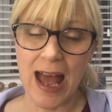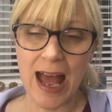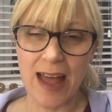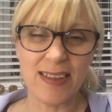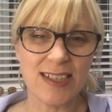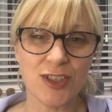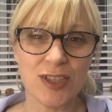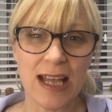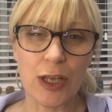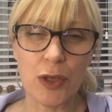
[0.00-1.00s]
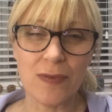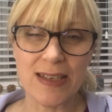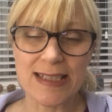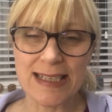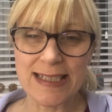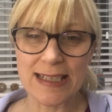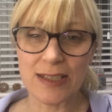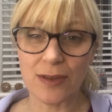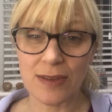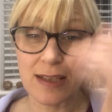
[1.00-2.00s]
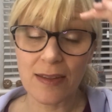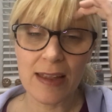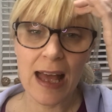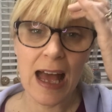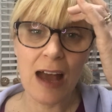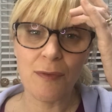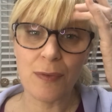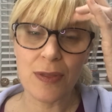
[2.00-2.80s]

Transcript: and this is just like QVC's little thing that they have